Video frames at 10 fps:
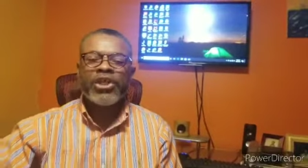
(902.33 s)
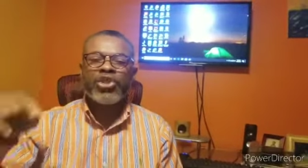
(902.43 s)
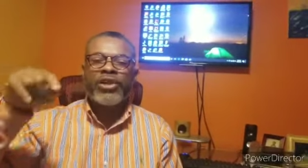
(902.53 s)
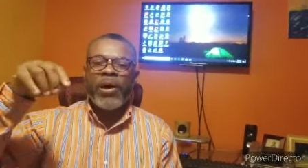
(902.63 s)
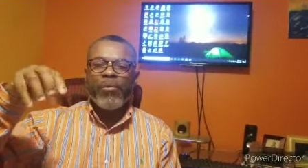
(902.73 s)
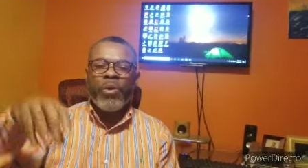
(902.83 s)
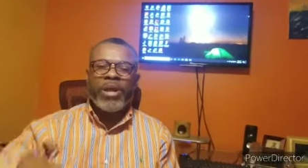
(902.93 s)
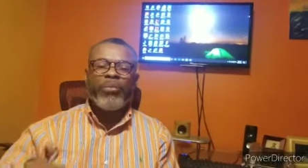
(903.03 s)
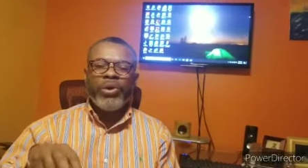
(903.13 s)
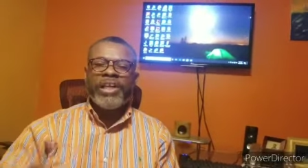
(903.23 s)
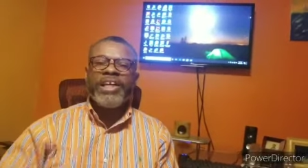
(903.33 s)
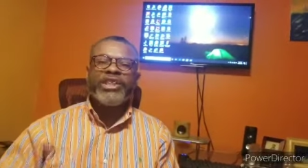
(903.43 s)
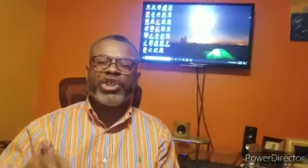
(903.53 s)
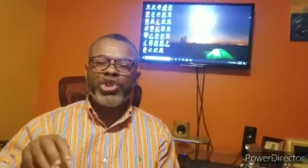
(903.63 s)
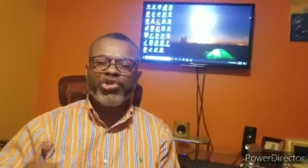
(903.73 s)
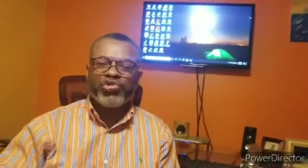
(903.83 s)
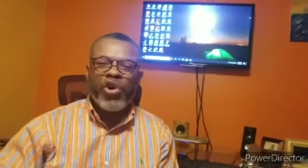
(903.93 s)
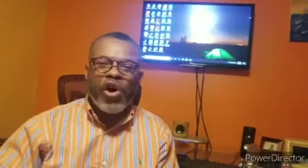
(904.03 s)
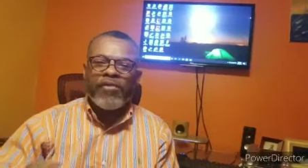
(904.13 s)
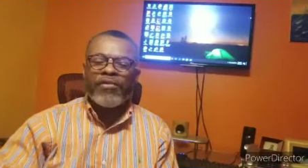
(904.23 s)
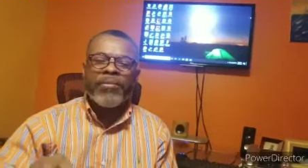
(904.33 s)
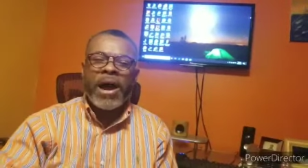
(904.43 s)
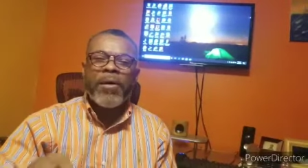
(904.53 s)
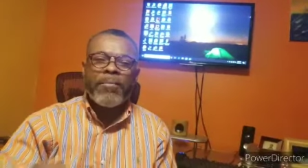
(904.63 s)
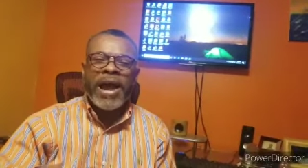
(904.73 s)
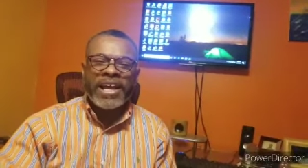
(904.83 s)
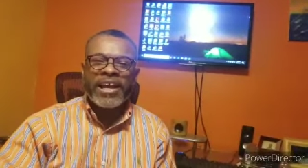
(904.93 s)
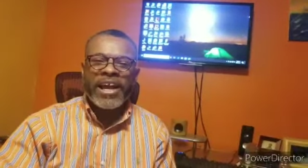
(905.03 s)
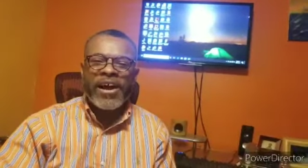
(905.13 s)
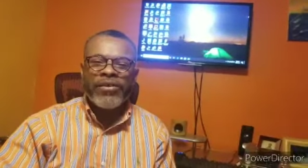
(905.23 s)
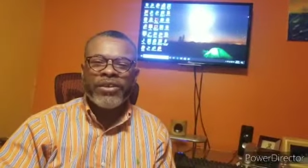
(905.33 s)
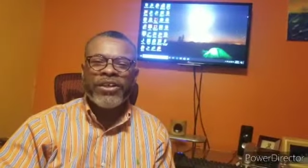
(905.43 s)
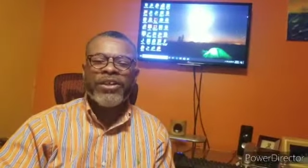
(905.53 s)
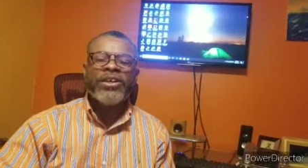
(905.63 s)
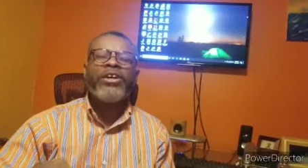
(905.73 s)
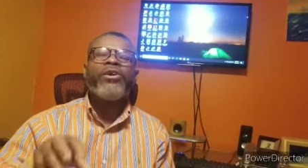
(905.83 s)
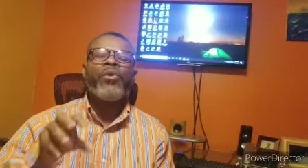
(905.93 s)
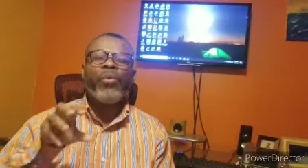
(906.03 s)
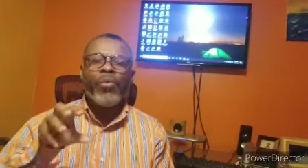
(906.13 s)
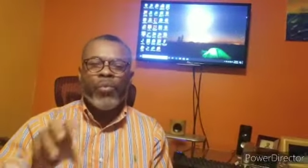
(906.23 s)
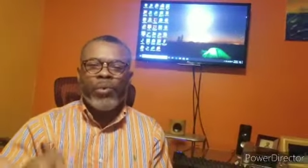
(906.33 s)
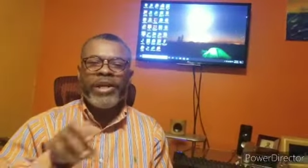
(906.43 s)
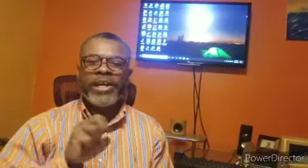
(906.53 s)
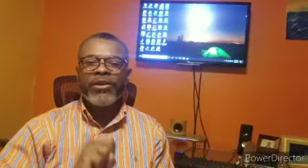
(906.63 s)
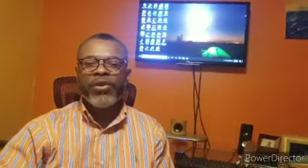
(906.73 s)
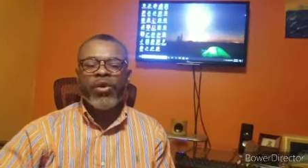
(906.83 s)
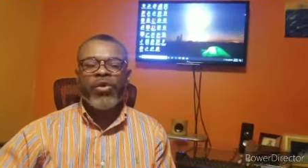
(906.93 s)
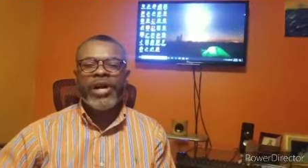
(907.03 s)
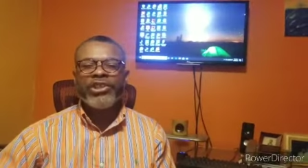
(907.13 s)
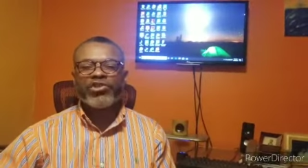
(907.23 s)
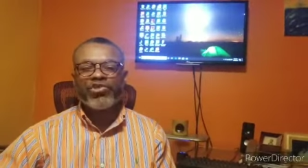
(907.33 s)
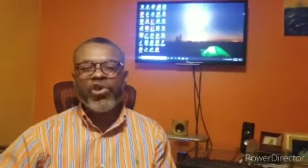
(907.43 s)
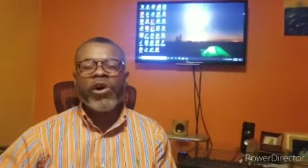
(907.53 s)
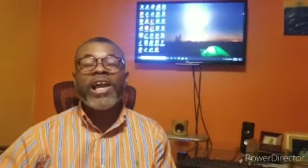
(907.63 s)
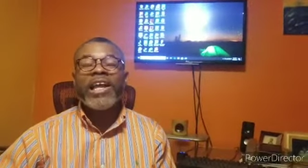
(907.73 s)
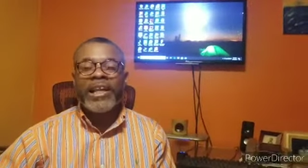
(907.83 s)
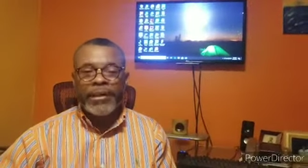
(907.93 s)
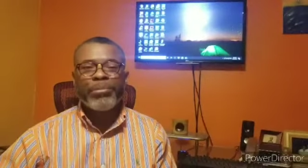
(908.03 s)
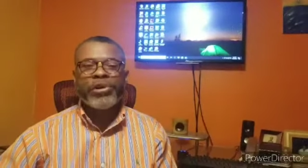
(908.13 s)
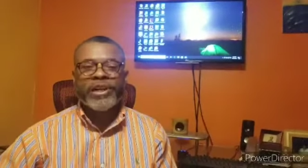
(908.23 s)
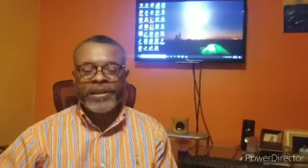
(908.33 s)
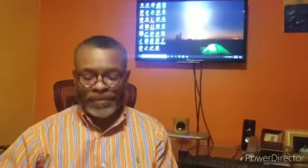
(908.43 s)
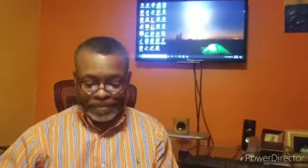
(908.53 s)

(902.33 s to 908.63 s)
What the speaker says: so that when we need to draw from our bank account, we can go and draw liberally.